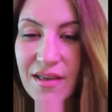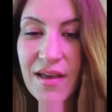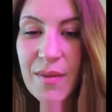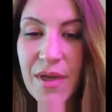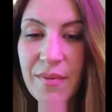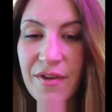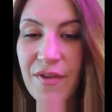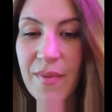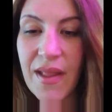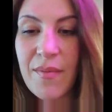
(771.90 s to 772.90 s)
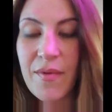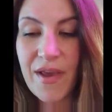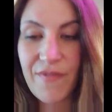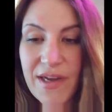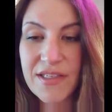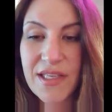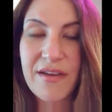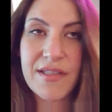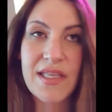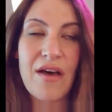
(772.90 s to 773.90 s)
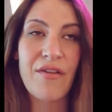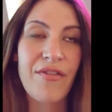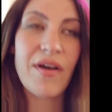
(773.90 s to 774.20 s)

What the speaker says: Upcoming female MMA fighters like yourself.